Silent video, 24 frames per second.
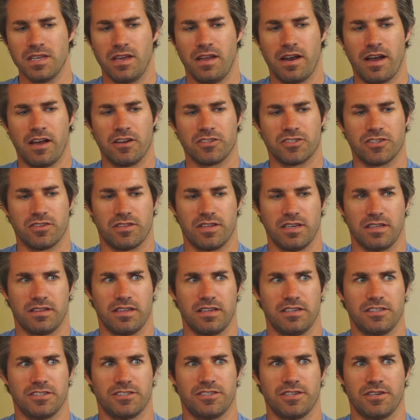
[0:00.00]
and I also think
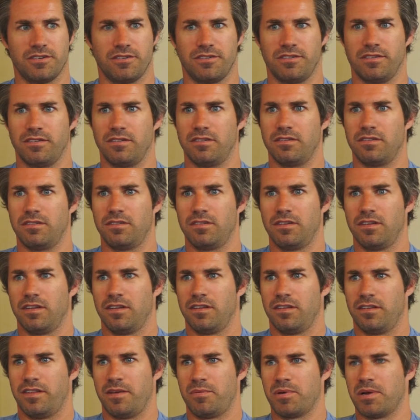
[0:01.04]
they just don't.
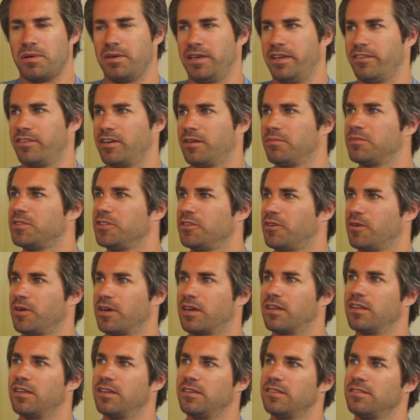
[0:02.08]
They probably give up too
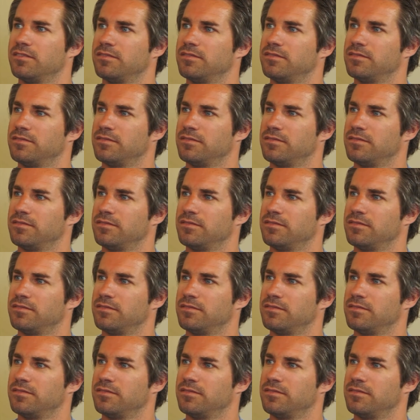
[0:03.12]
quickly.